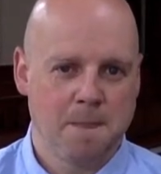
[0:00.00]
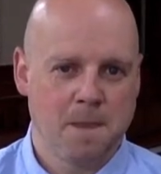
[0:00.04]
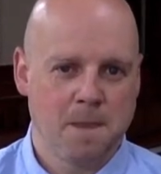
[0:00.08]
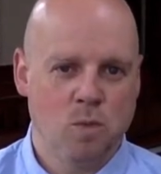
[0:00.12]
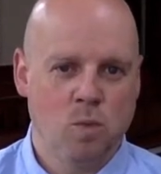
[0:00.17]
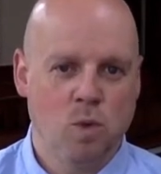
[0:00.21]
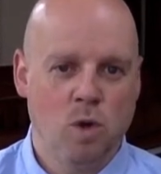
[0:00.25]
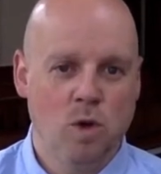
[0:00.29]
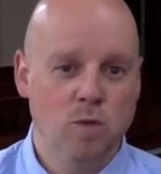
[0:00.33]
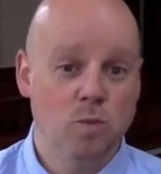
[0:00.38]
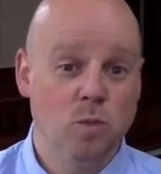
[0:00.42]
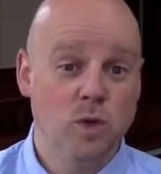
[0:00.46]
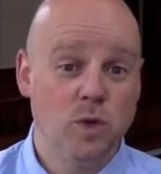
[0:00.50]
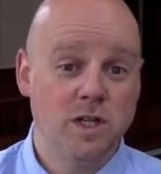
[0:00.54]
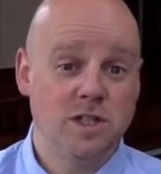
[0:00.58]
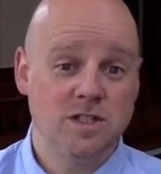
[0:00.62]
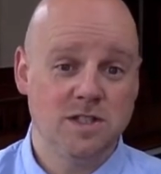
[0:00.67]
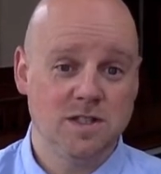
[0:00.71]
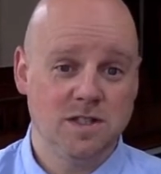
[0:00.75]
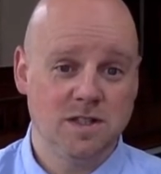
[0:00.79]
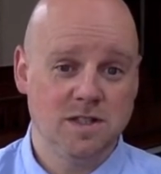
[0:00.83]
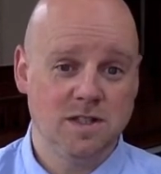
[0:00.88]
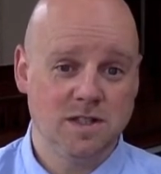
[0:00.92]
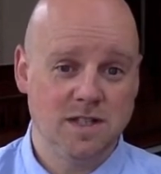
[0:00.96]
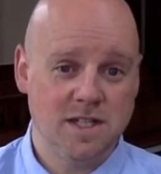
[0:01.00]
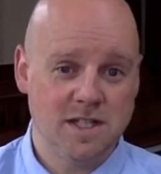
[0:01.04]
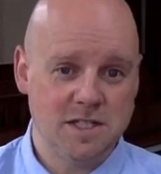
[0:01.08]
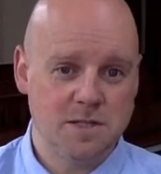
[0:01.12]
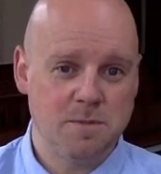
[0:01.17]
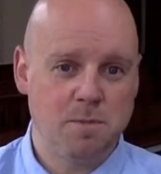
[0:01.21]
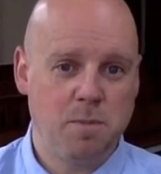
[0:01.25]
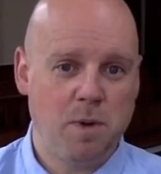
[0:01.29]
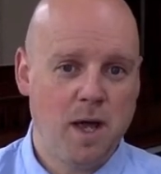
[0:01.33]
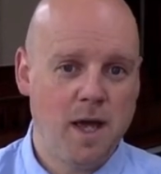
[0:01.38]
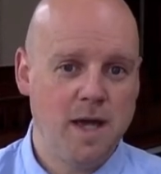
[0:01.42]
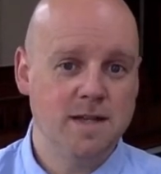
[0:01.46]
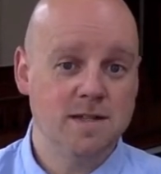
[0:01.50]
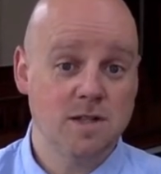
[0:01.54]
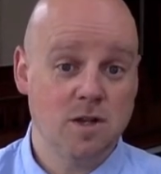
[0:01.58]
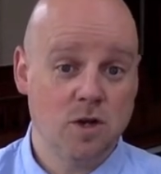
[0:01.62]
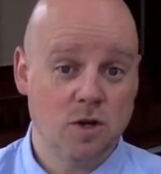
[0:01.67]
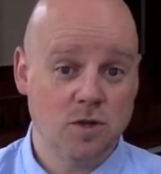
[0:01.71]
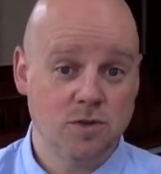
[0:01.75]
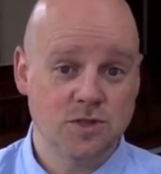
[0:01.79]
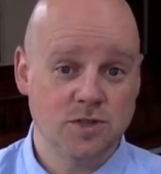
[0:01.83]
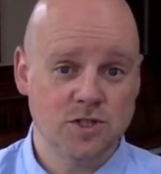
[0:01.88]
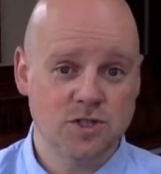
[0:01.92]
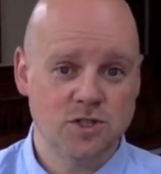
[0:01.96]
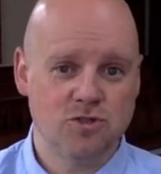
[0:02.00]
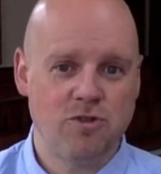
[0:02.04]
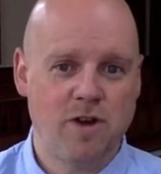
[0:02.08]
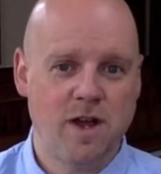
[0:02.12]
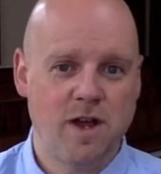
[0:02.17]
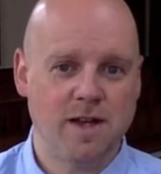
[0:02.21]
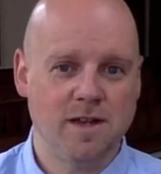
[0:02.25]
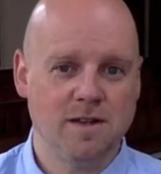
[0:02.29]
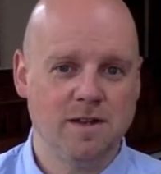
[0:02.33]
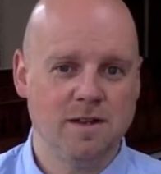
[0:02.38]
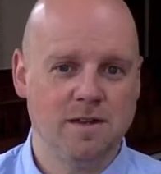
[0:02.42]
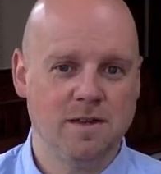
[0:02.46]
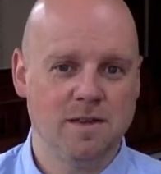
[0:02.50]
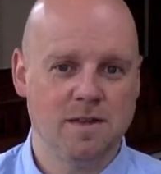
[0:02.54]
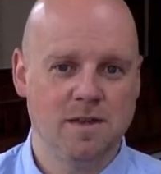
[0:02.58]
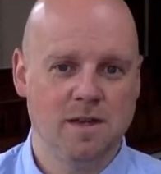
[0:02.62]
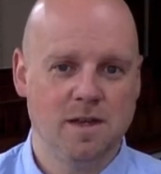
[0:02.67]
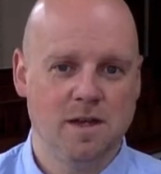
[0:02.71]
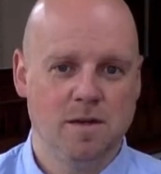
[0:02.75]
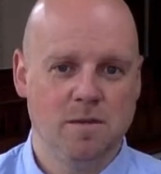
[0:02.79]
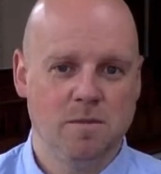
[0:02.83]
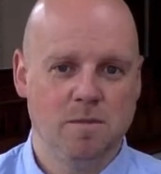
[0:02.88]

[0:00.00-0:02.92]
One which displays God's strength,